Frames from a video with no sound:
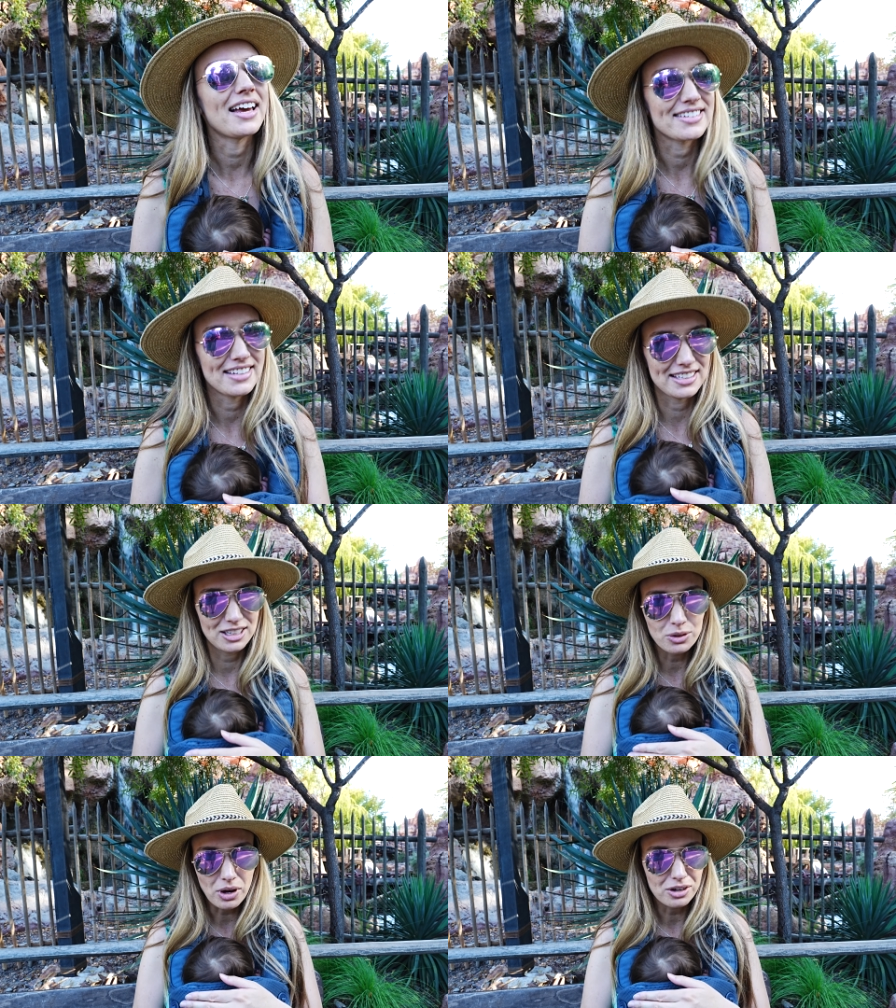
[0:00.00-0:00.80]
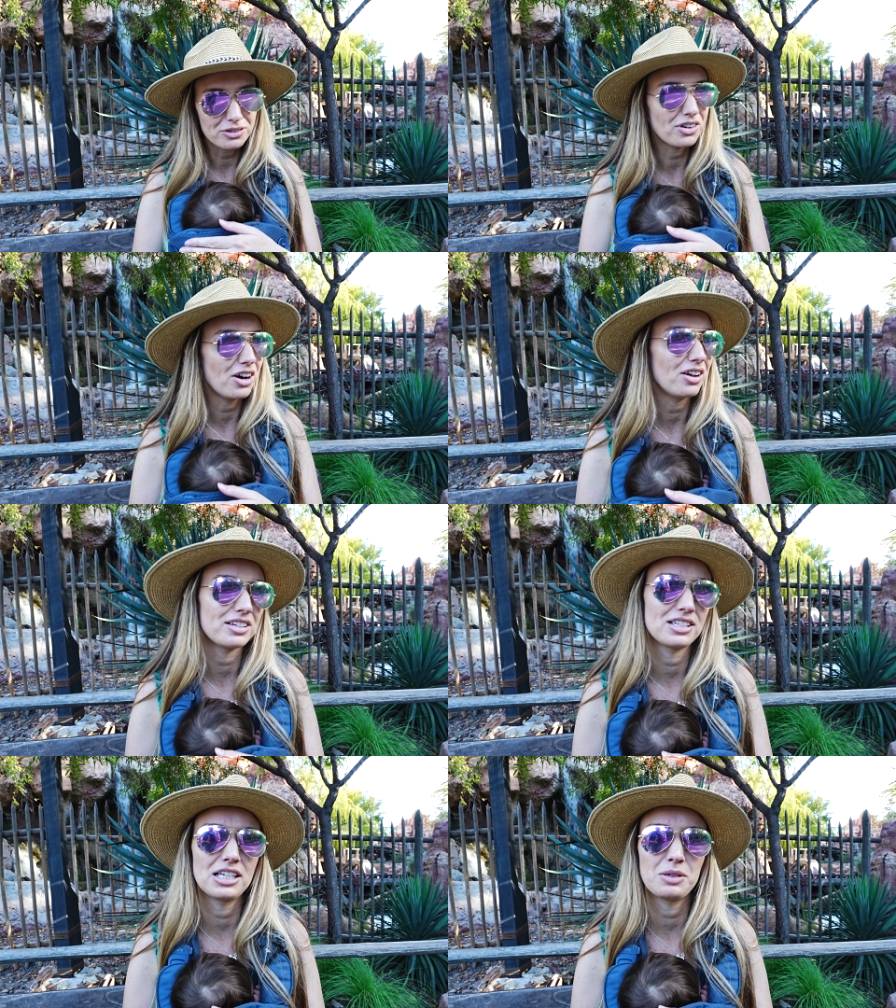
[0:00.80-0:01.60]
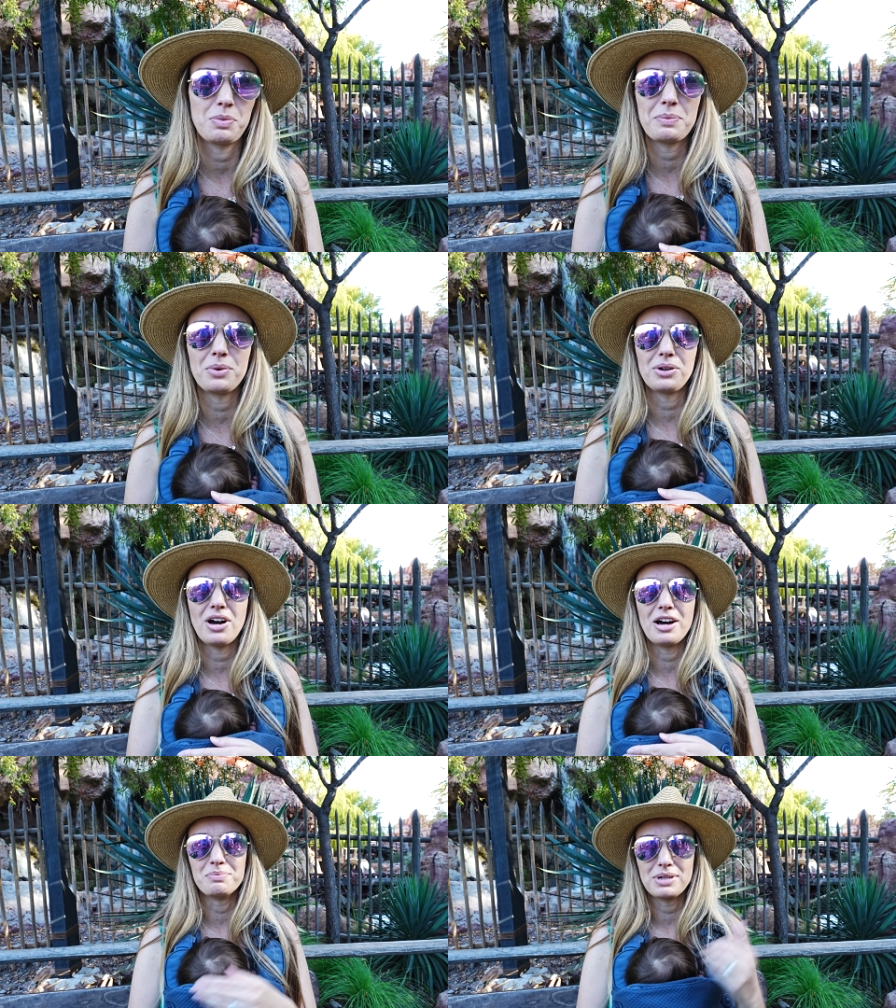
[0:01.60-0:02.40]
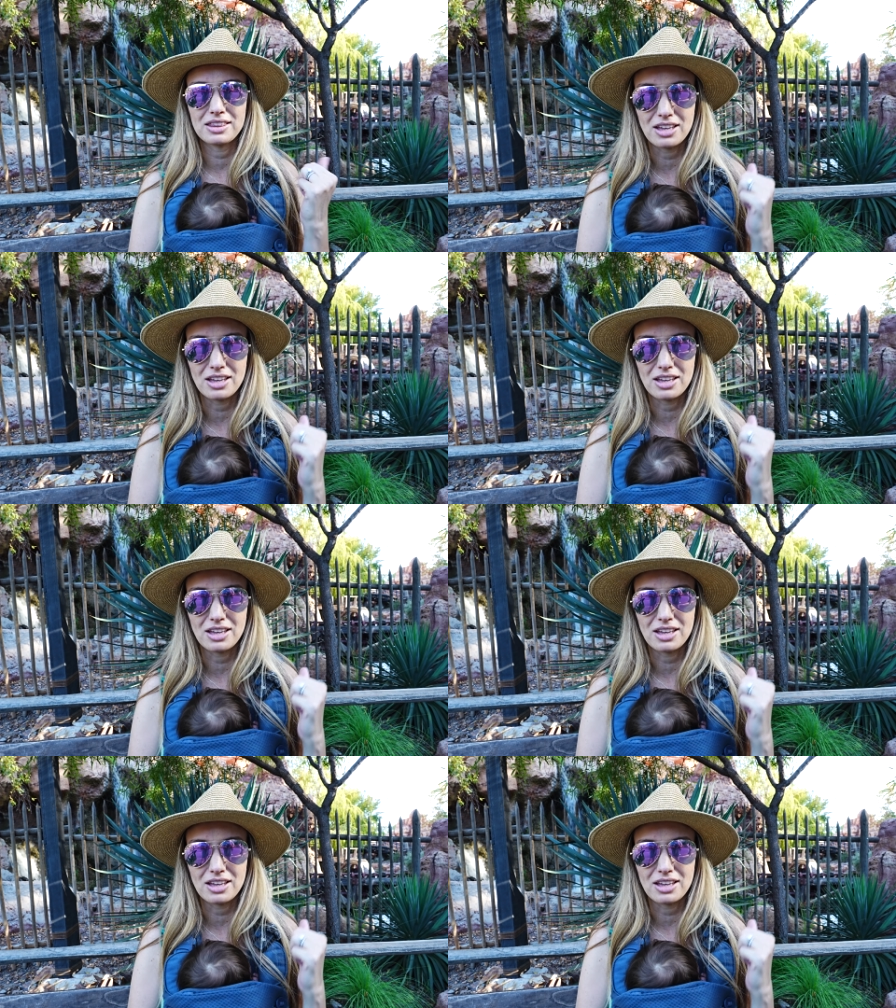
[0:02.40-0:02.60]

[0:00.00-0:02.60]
Yes, listen to the waterfall, so listen to the people on Big